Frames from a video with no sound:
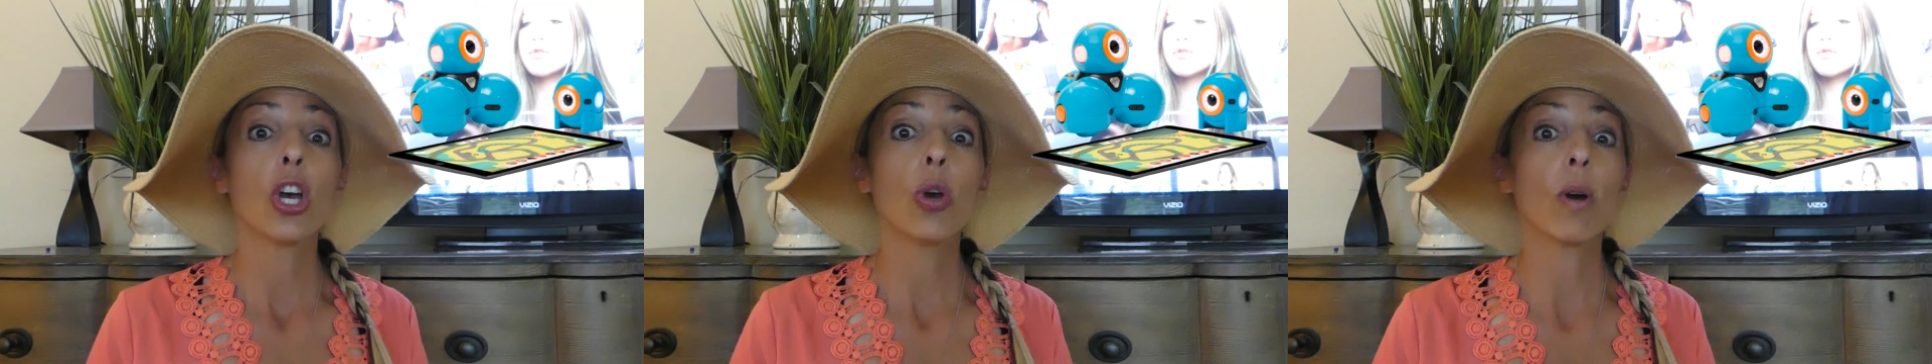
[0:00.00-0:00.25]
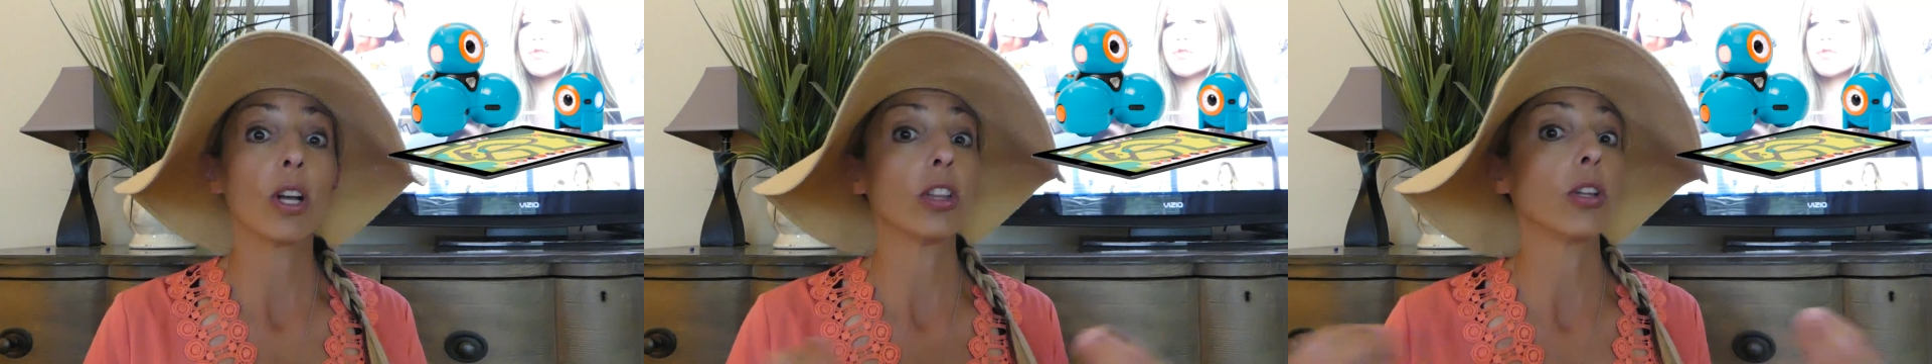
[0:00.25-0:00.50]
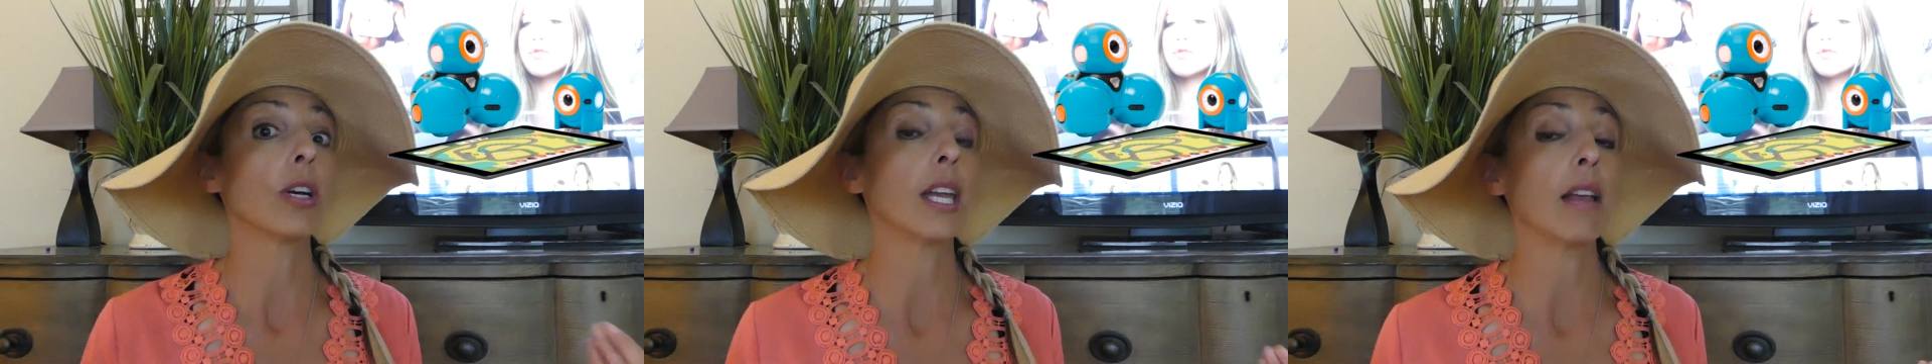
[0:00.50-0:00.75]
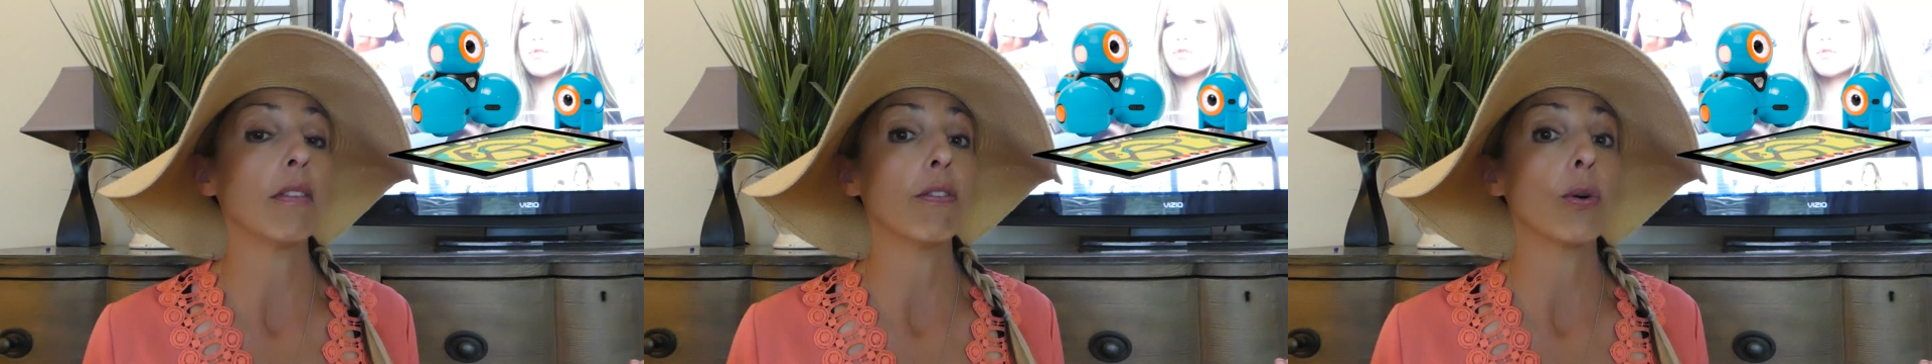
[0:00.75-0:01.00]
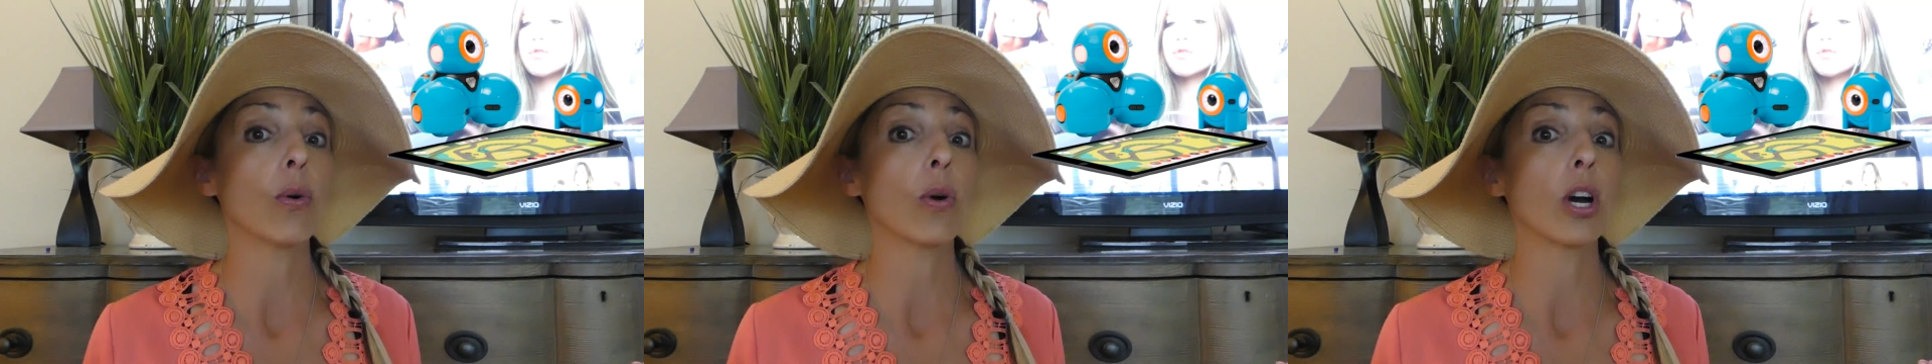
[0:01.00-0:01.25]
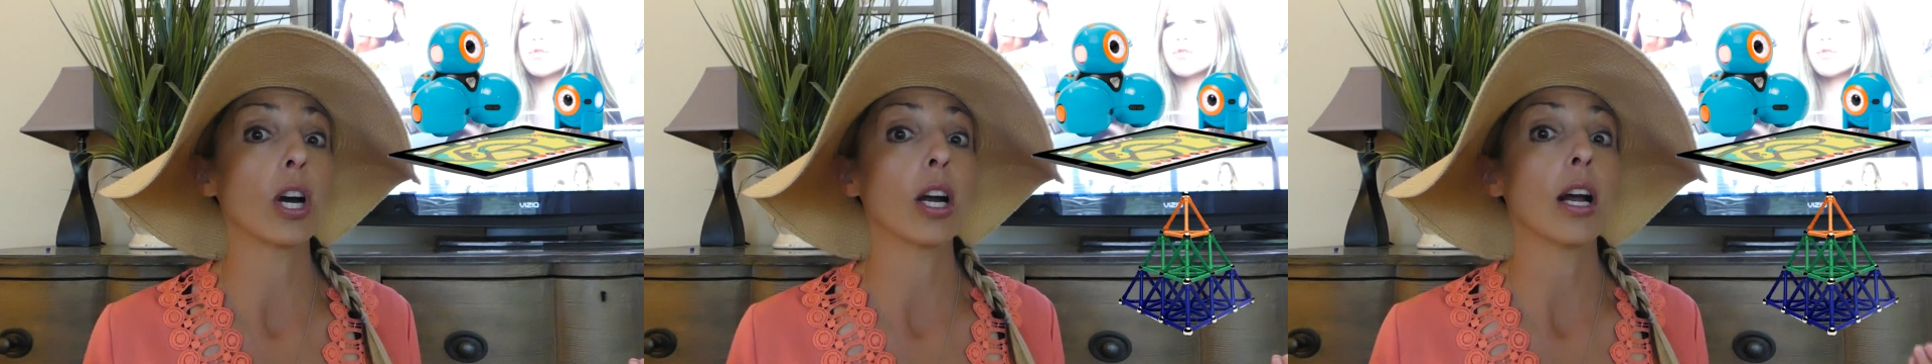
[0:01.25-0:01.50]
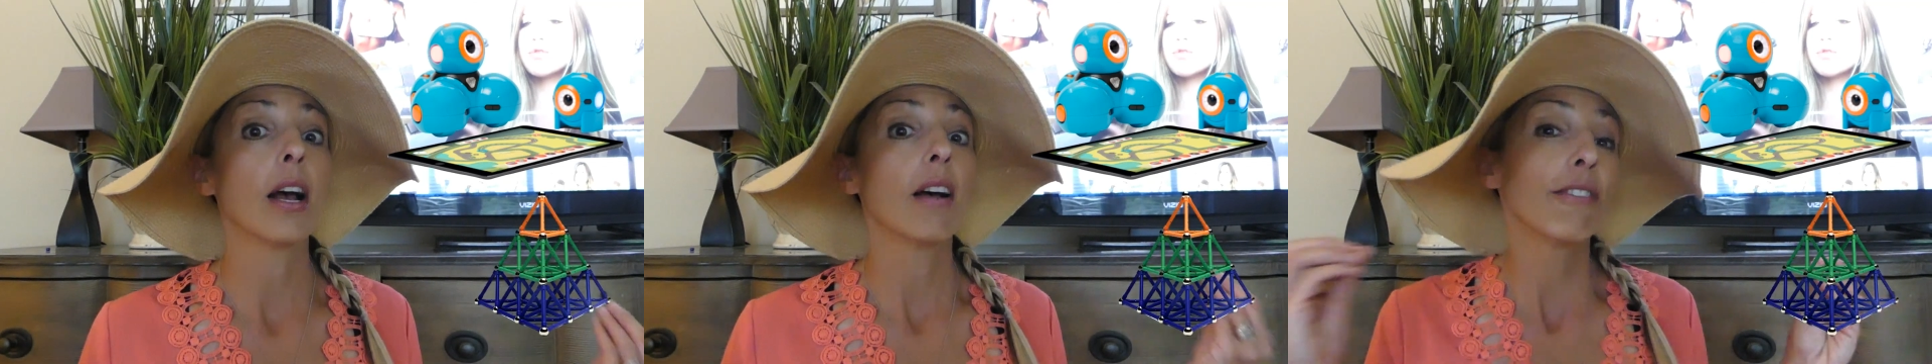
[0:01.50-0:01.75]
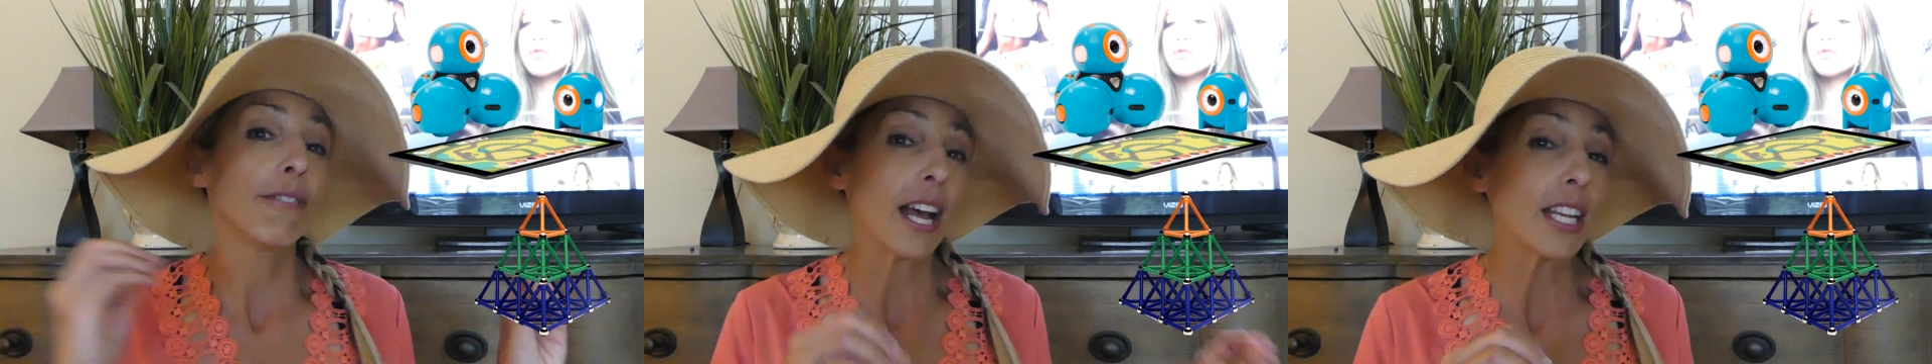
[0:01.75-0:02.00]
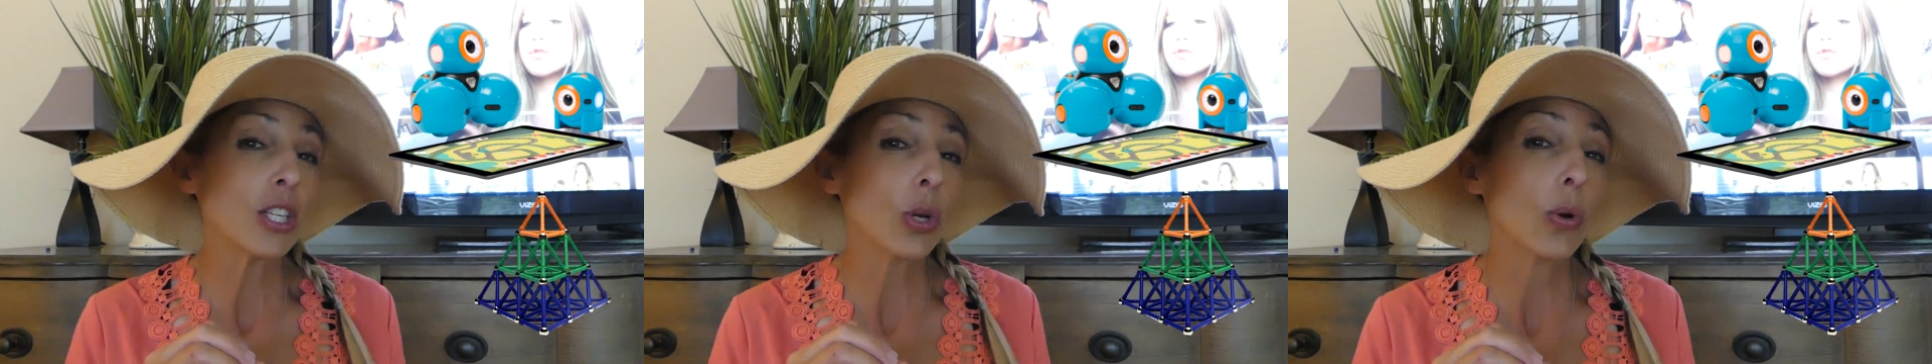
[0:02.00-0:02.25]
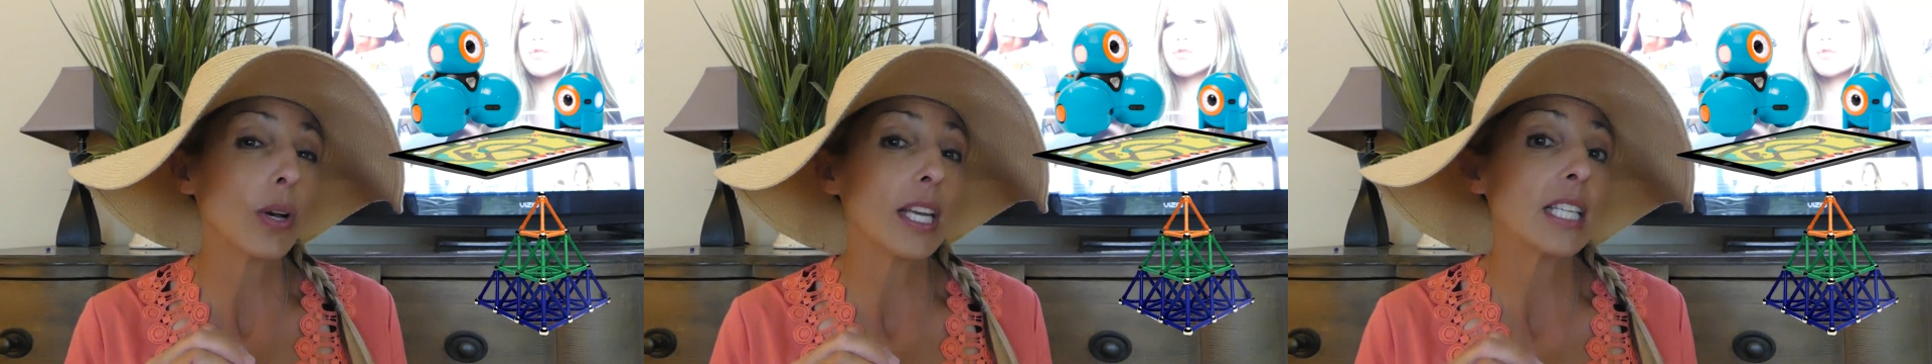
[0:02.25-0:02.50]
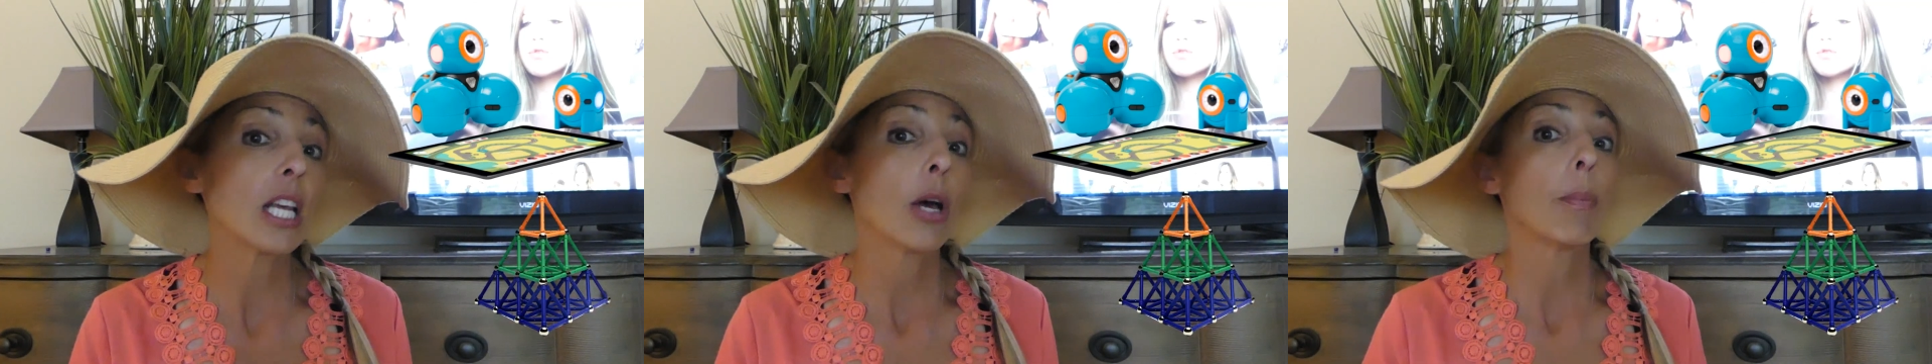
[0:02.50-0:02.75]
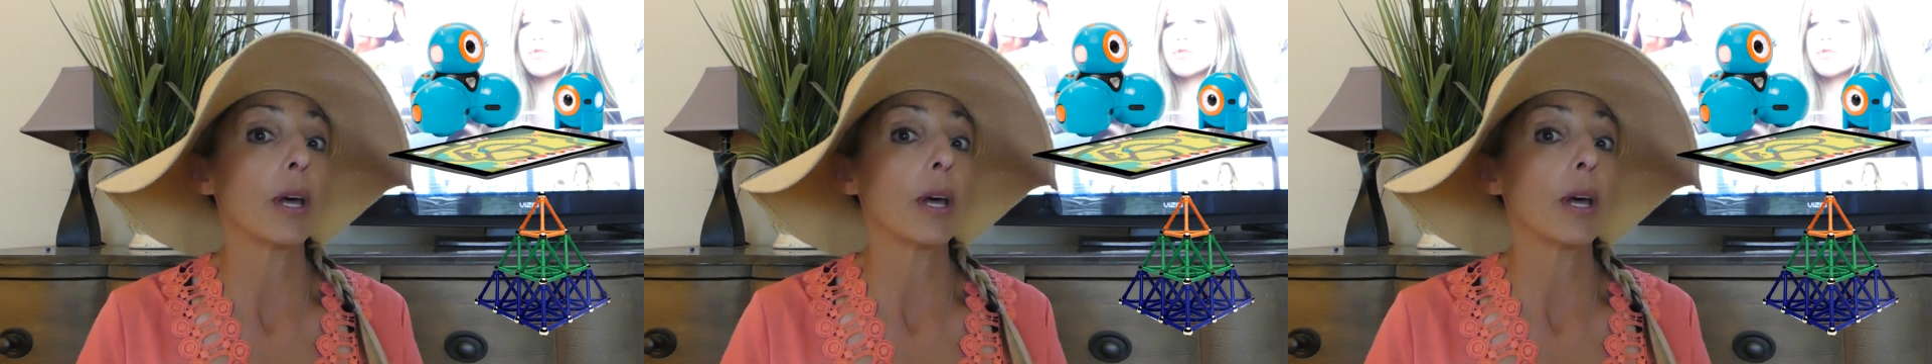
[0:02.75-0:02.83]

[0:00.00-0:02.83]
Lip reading: who are looking for fun toys,